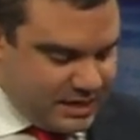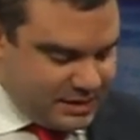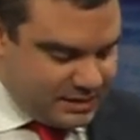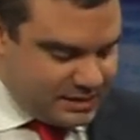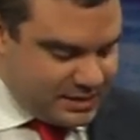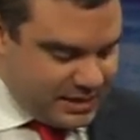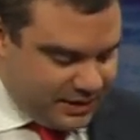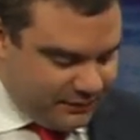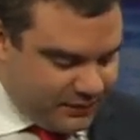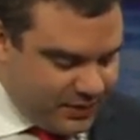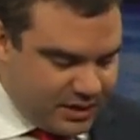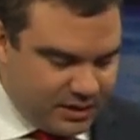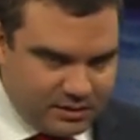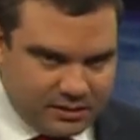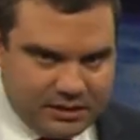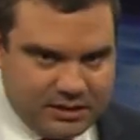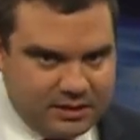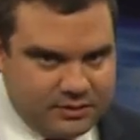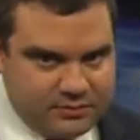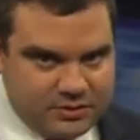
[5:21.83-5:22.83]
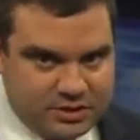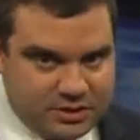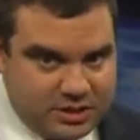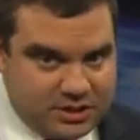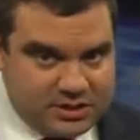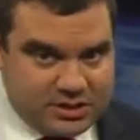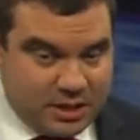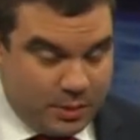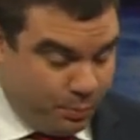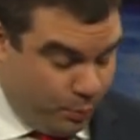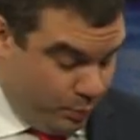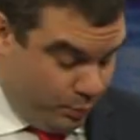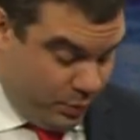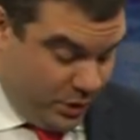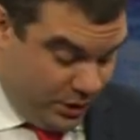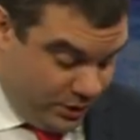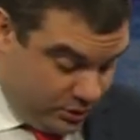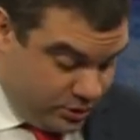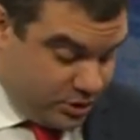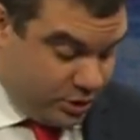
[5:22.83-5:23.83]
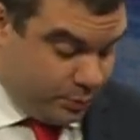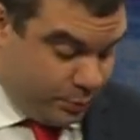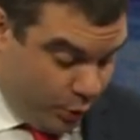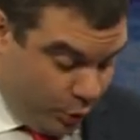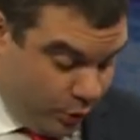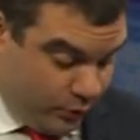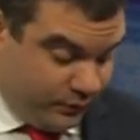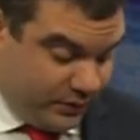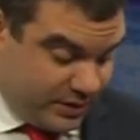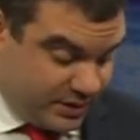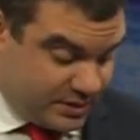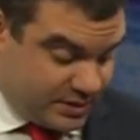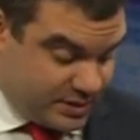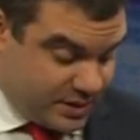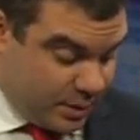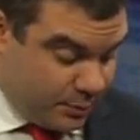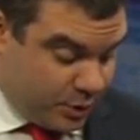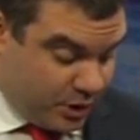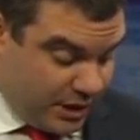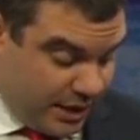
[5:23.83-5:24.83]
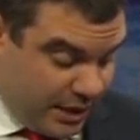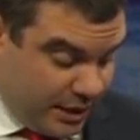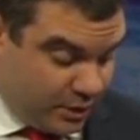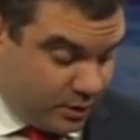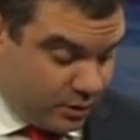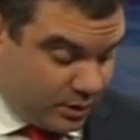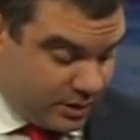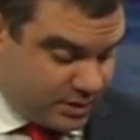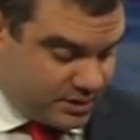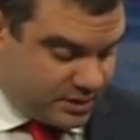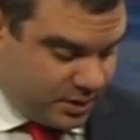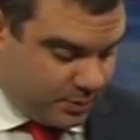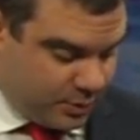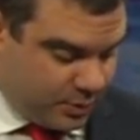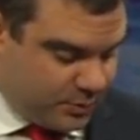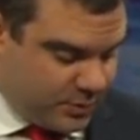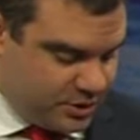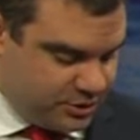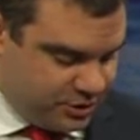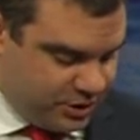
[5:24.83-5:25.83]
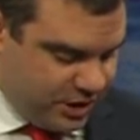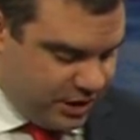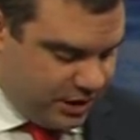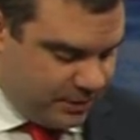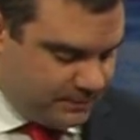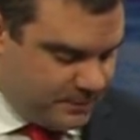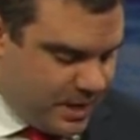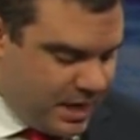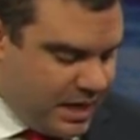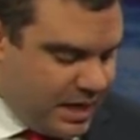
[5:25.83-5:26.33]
Definitely, it was just a picture-perfect summer day across Upper Michigan.